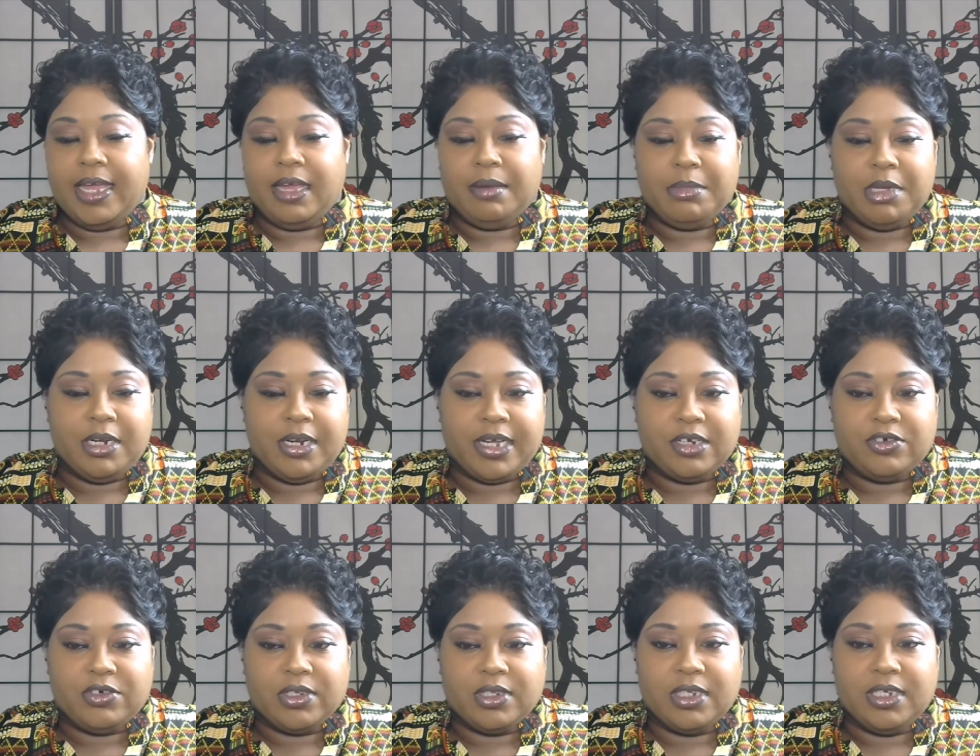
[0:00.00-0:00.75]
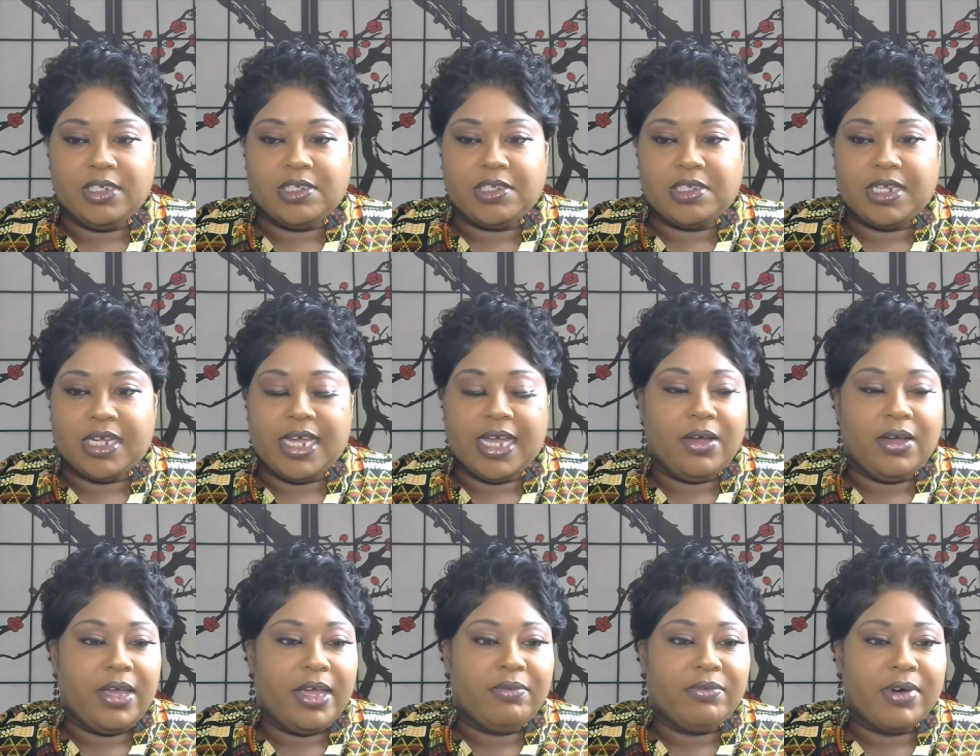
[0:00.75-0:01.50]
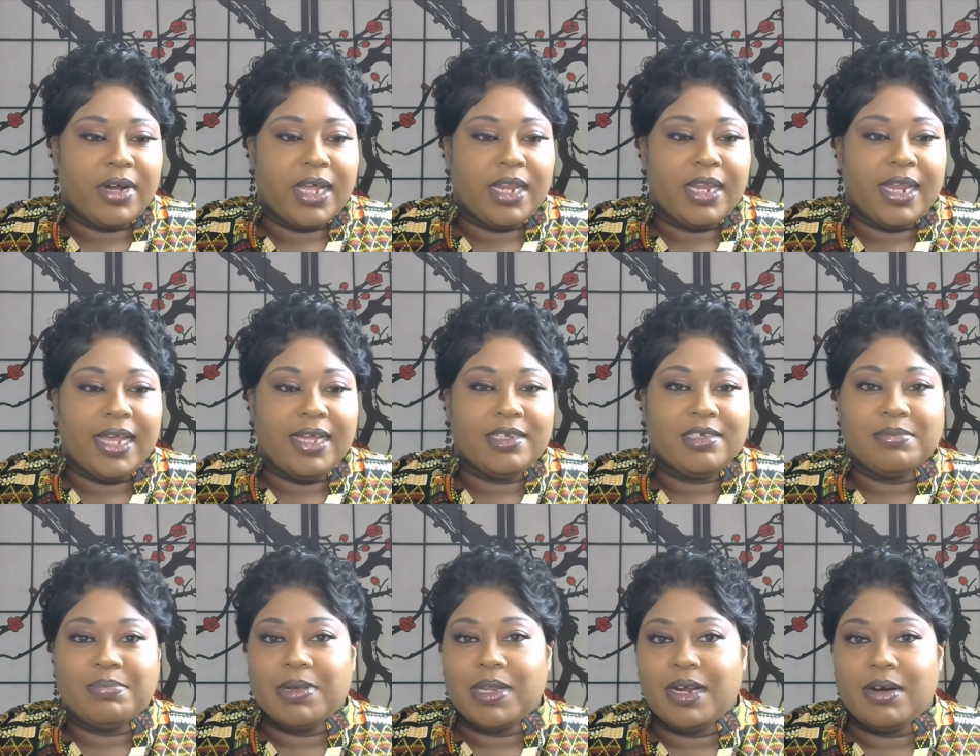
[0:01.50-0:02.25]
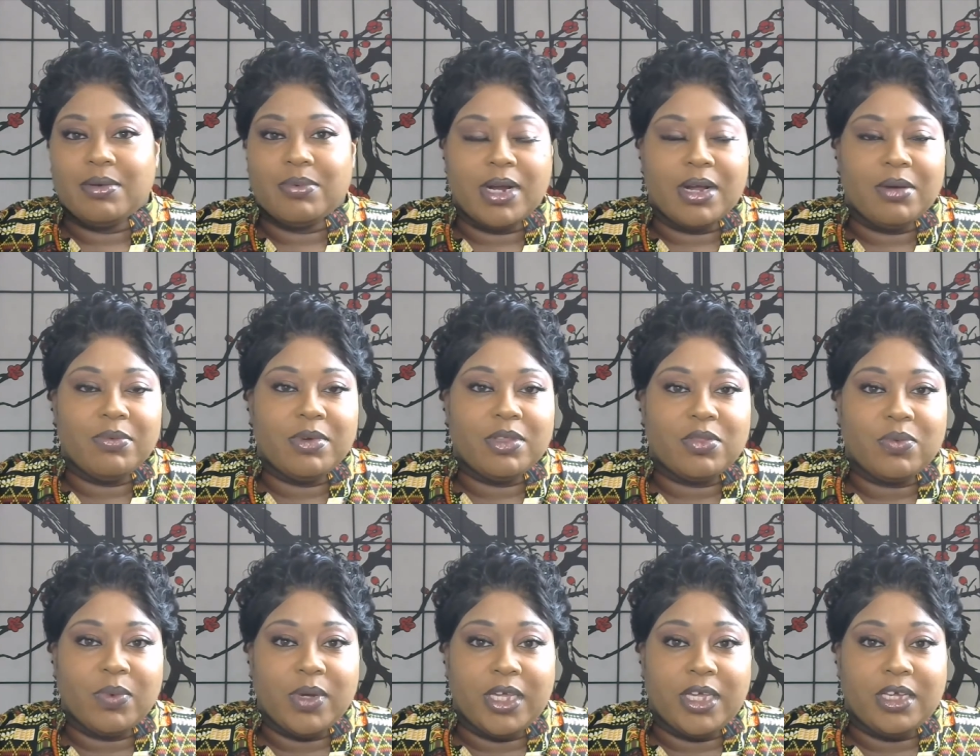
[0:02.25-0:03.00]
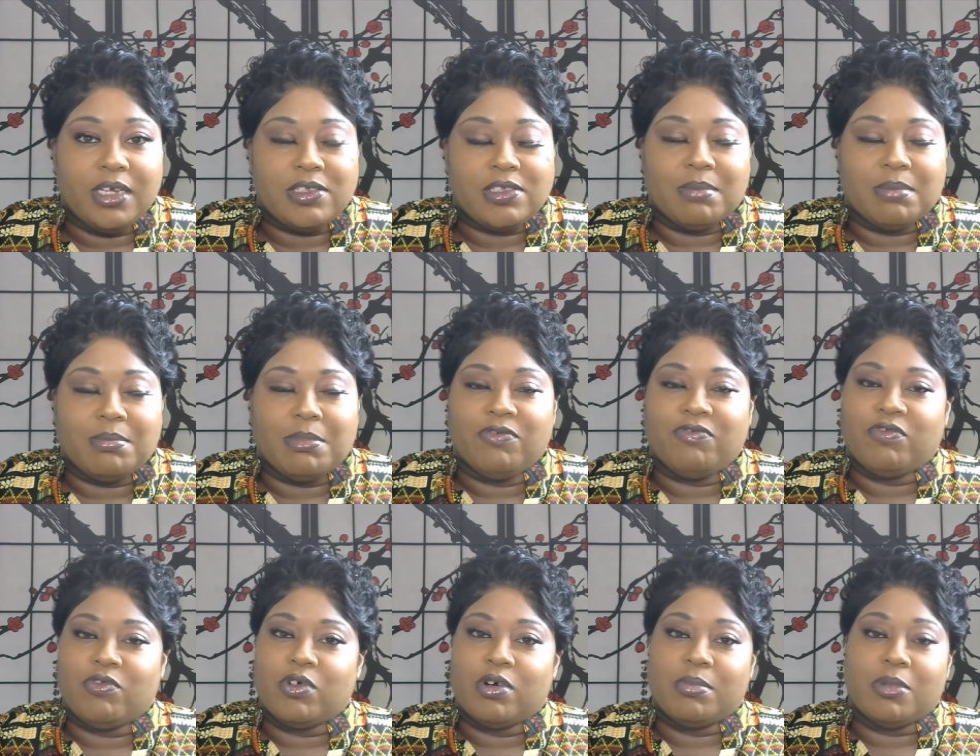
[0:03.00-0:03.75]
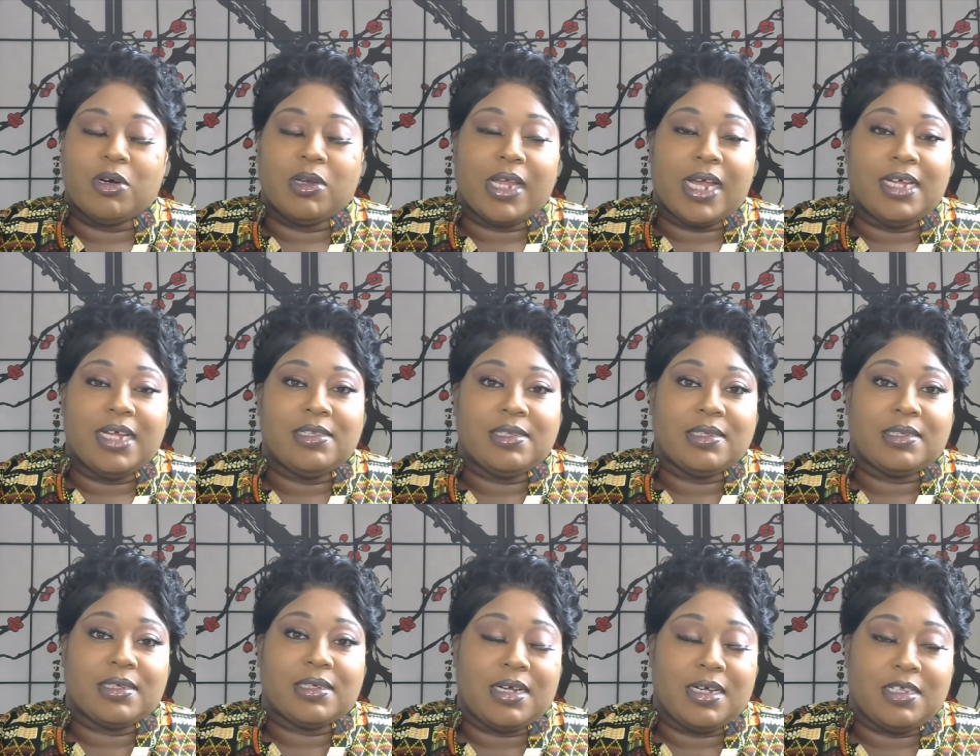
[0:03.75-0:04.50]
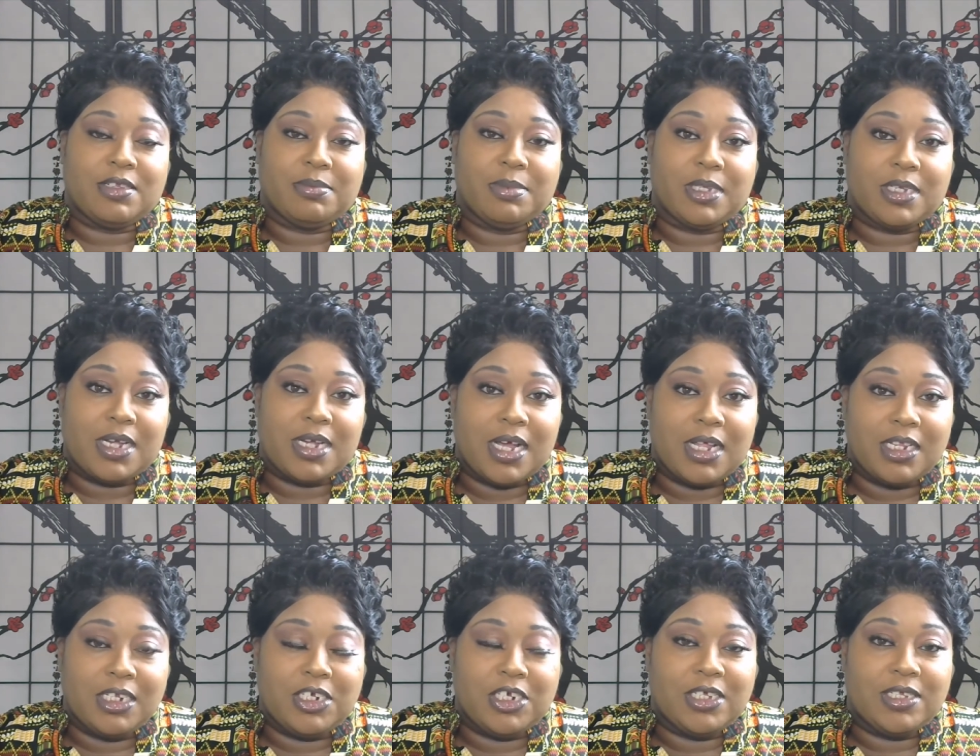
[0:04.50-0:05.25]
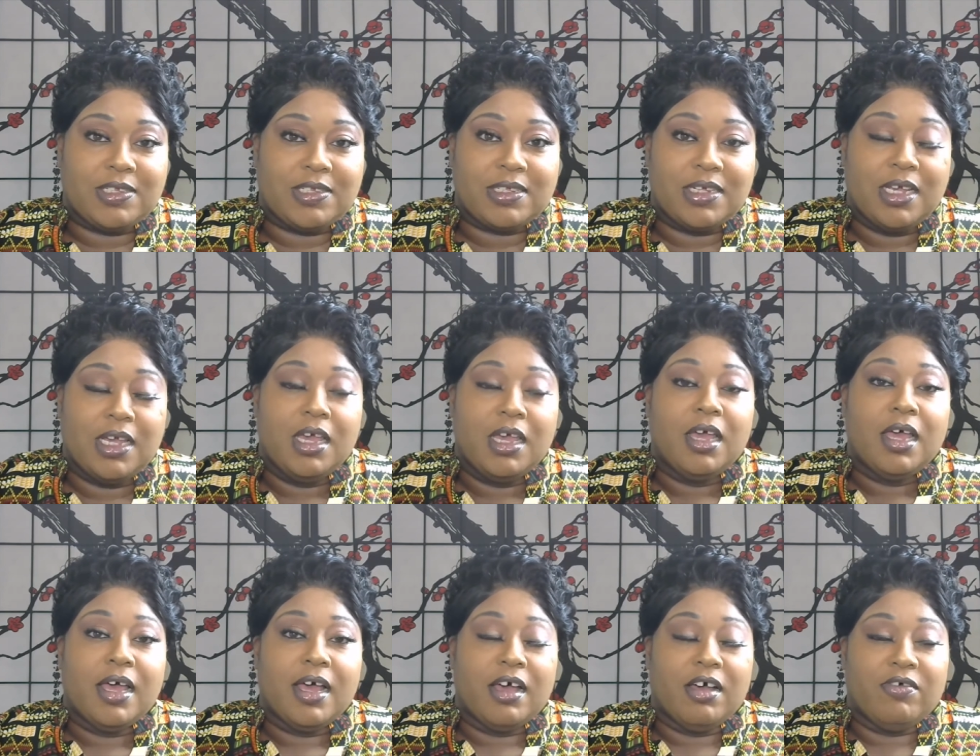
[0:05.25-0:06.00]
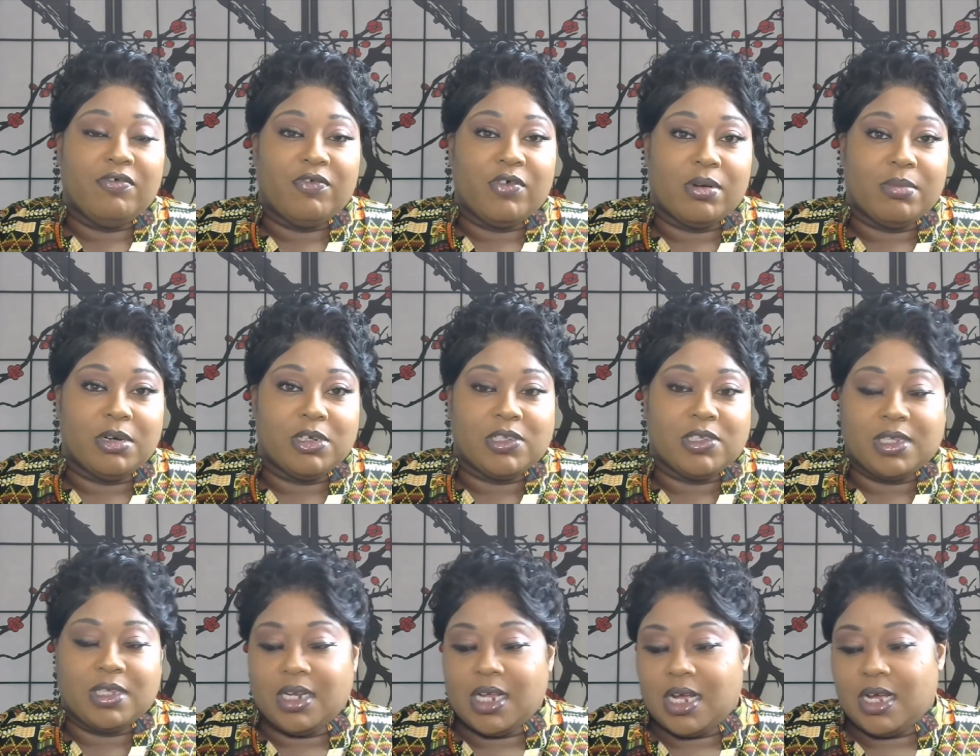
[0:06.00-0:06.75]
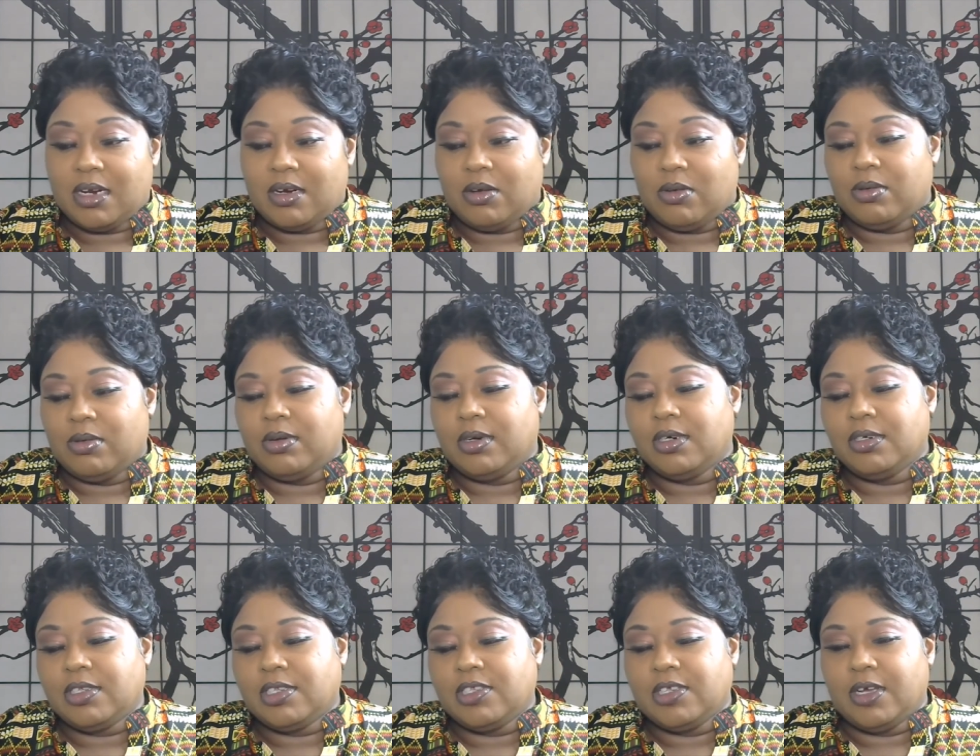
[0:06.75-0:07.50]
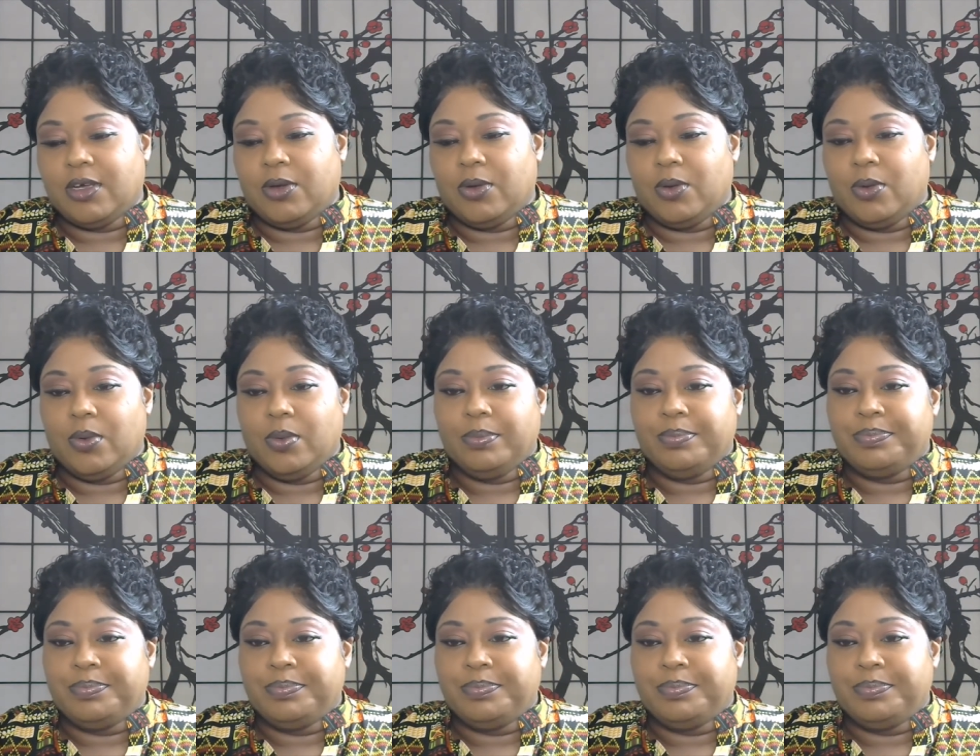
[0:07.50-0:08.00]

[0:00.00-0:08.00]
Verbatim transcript: am a naturalista, however I like to play around with wigs. I'm a former licensed cosmetologist, a former salon owner, so